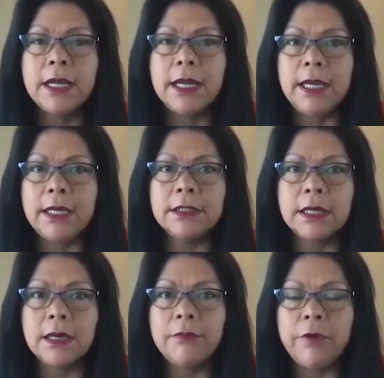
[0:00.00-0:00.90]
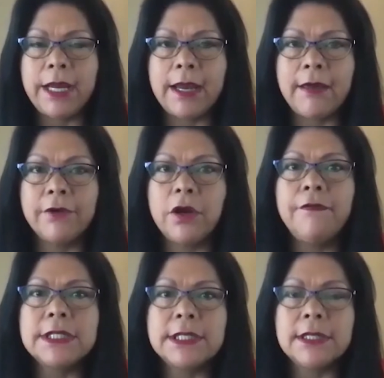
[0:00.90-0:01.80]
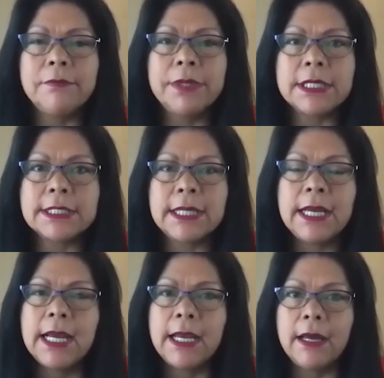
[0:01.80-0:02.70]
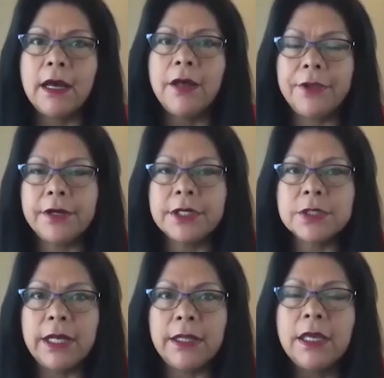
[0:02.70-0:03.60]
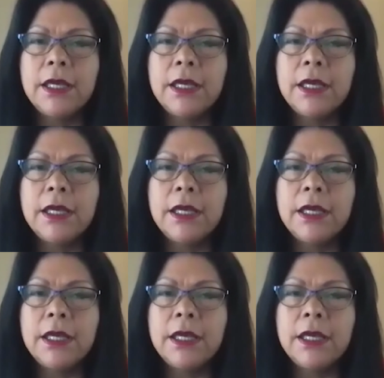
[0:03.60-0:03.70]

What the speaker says: And we have a COVID syllabus on there as well.